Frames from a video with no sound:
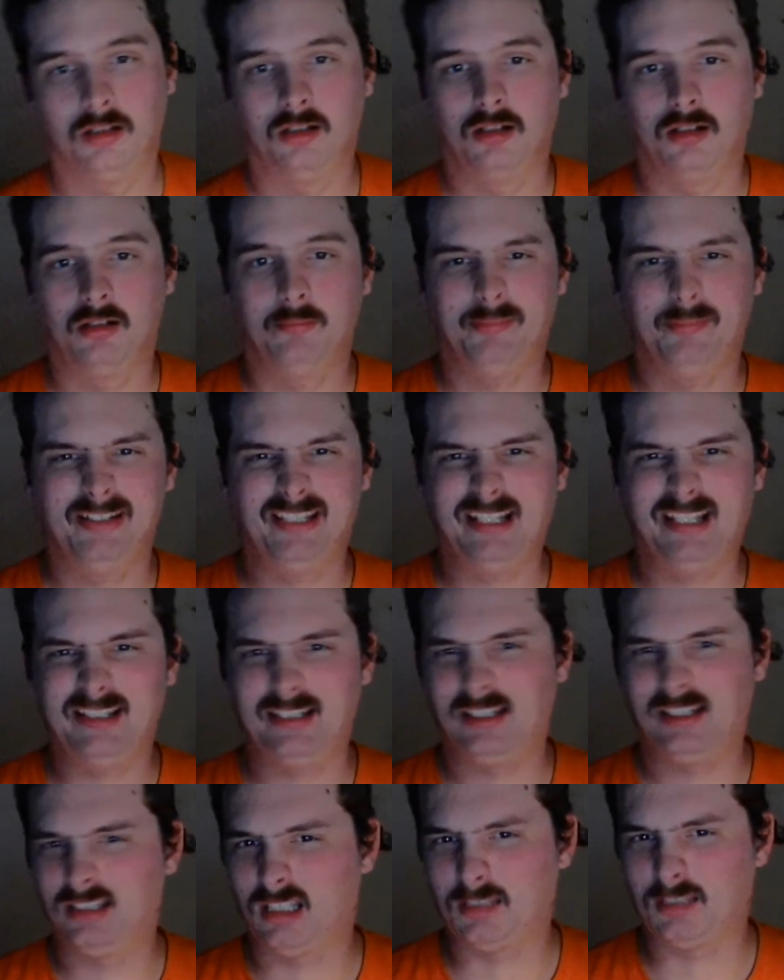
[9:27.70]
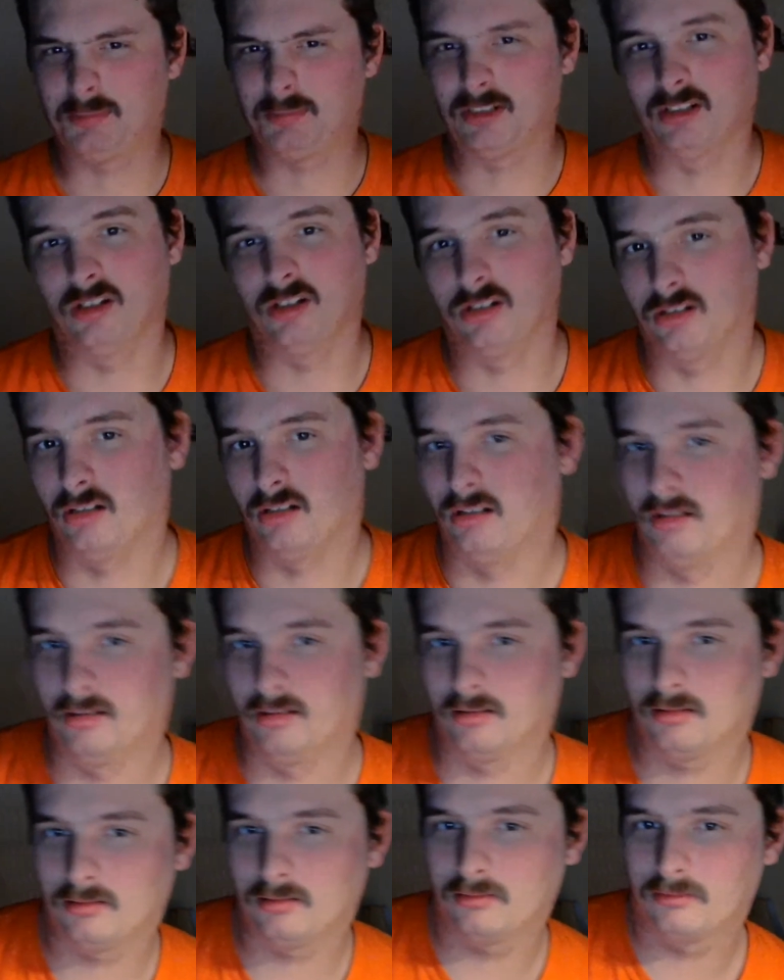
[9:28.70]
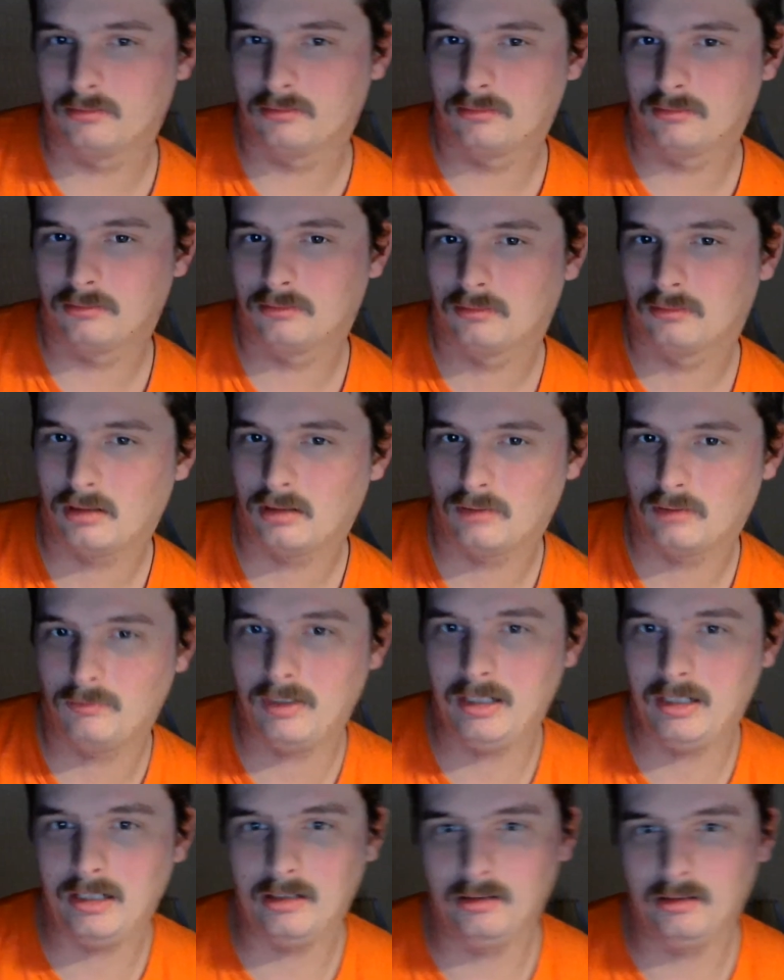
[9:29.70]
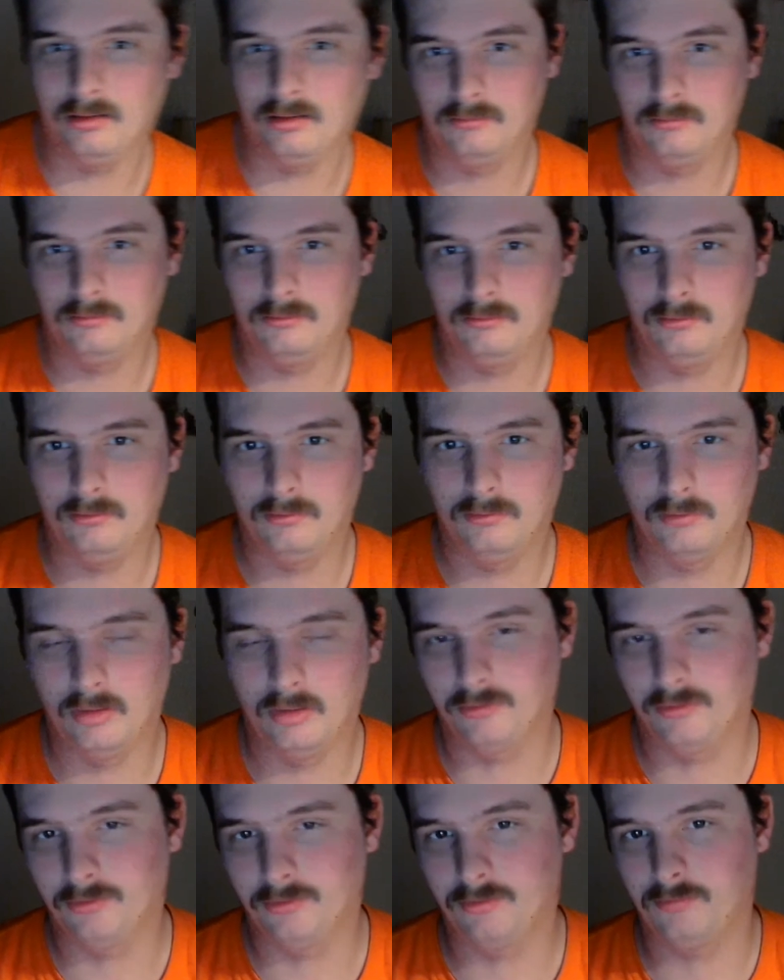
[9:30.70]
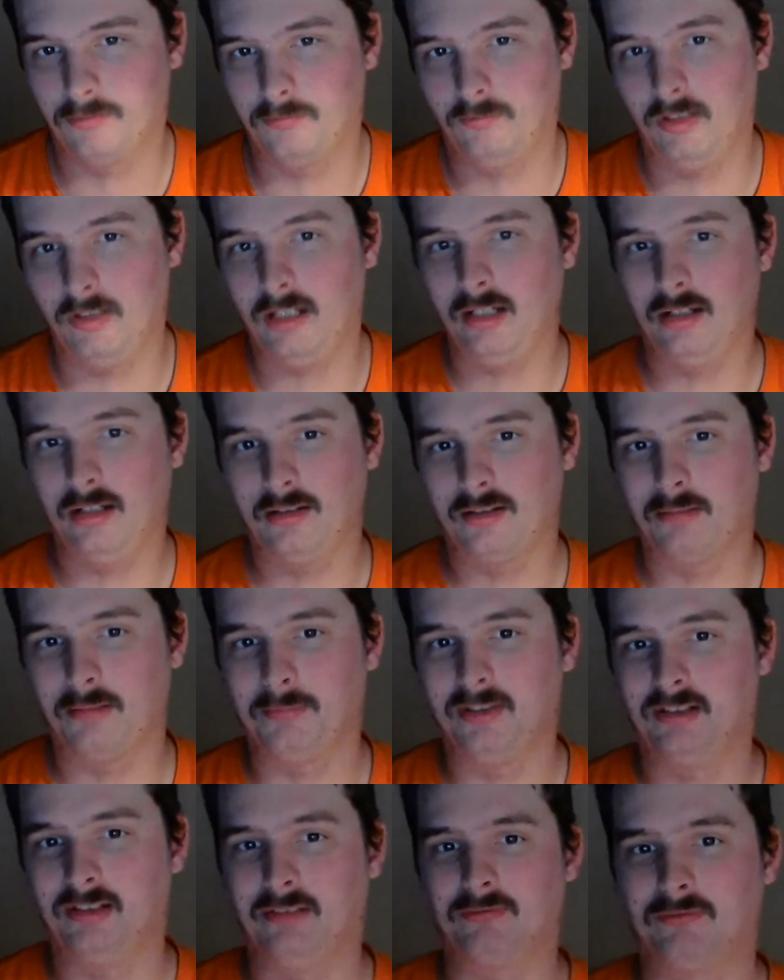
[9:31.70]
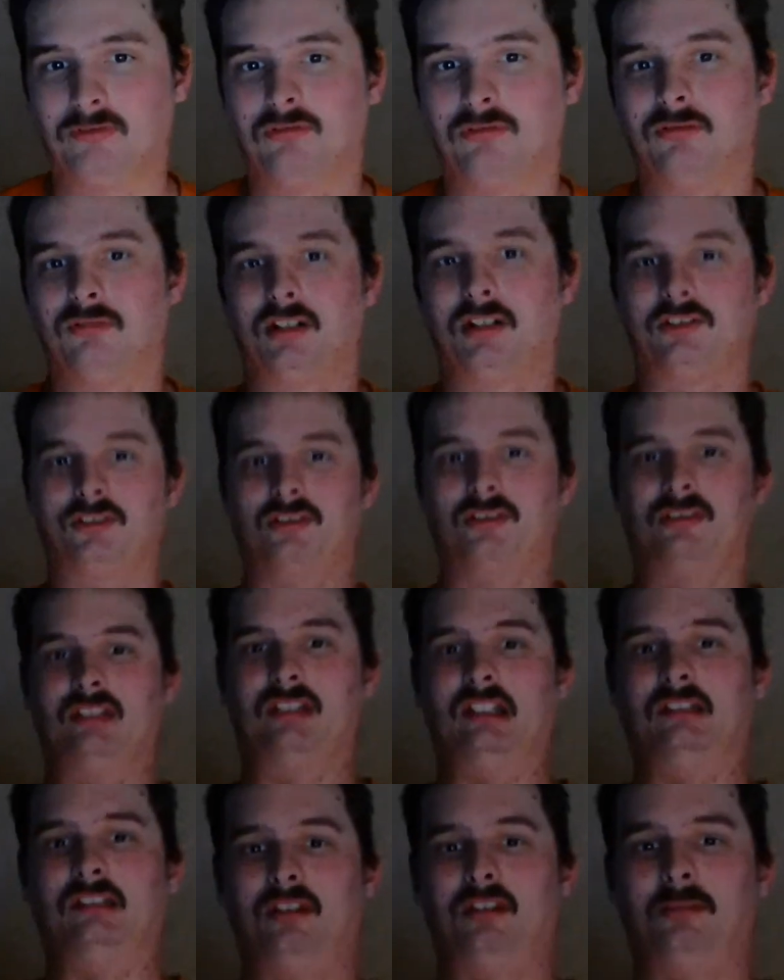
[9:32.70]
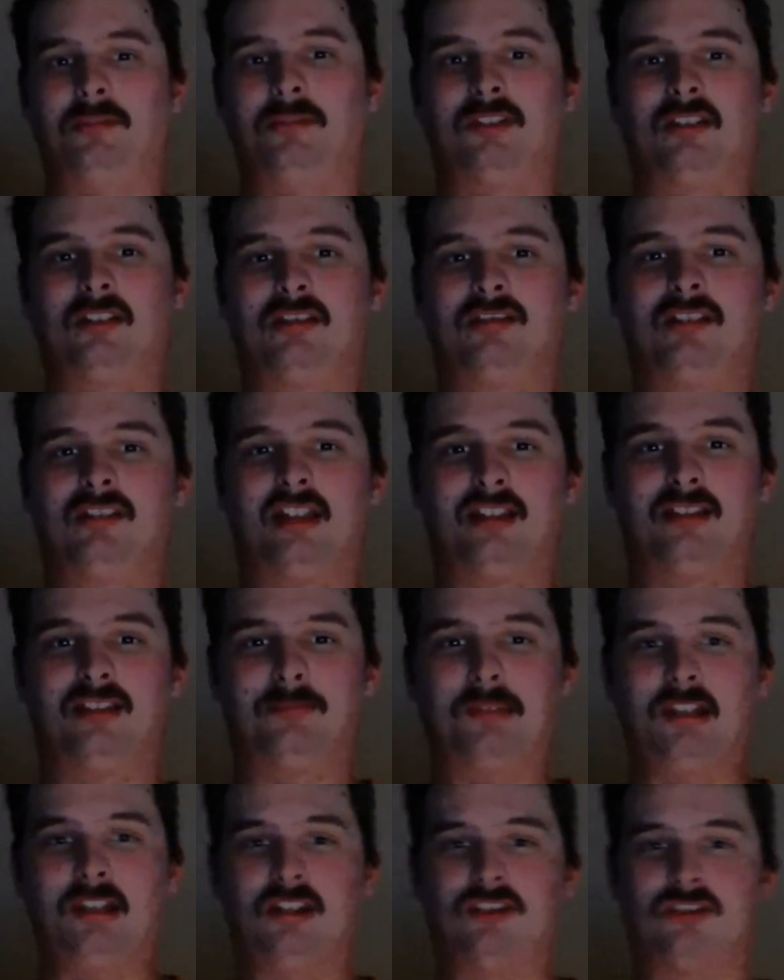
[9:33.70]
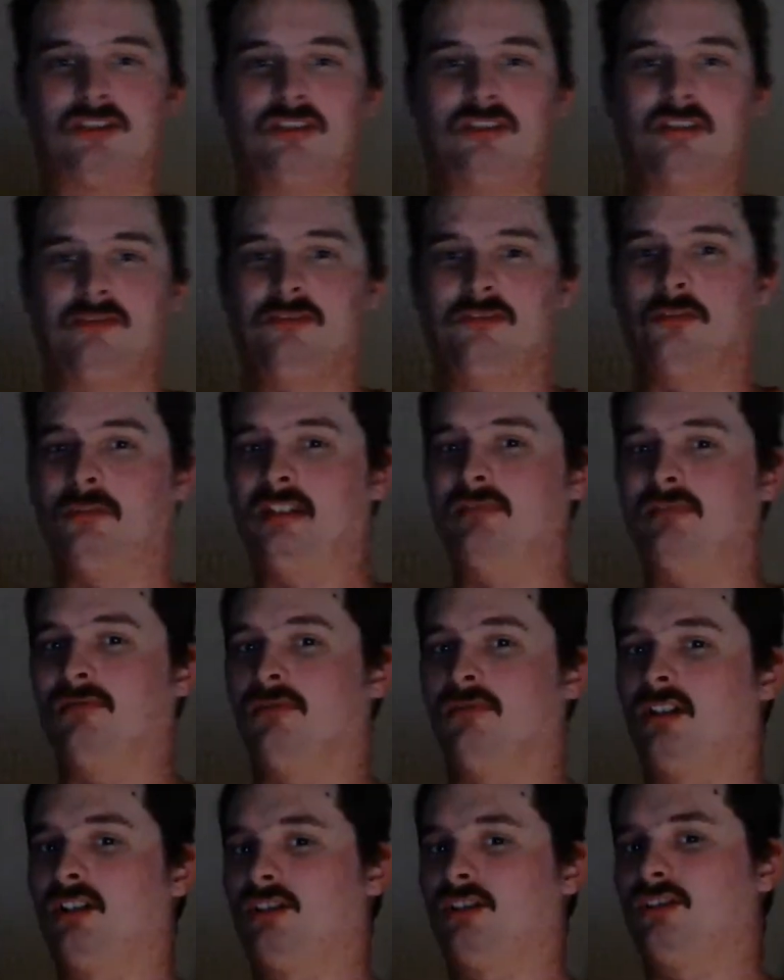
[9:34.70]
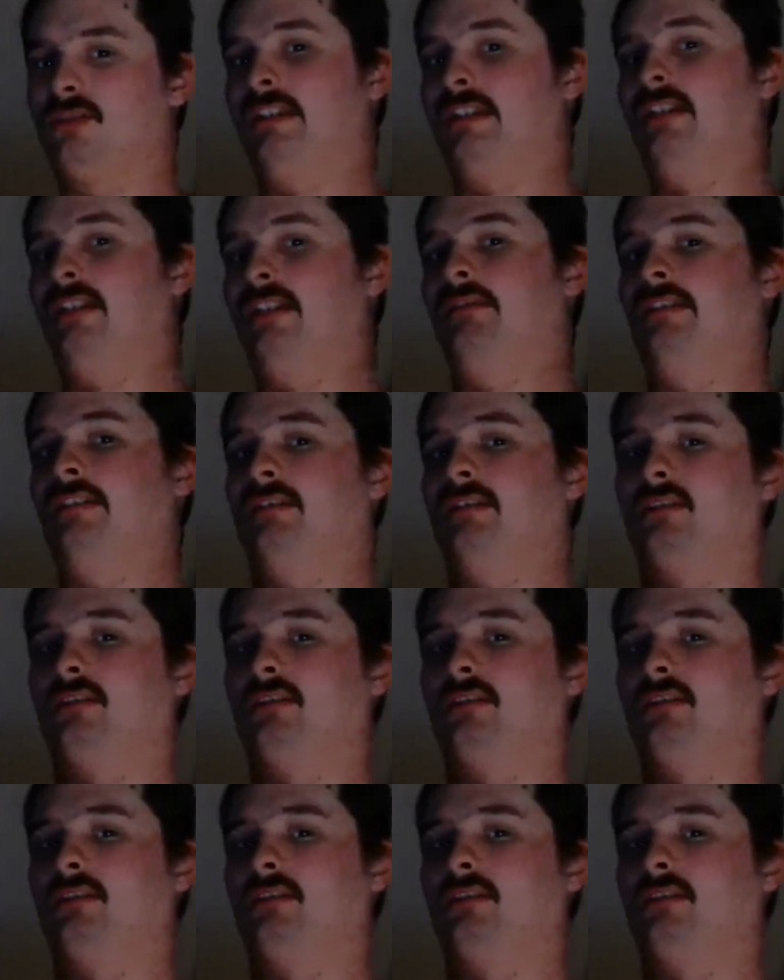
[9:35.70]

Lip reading: But that since has been long gone, because we needed something different to watch on TV besides that Spanish stuff. Nobody even watches them anyways,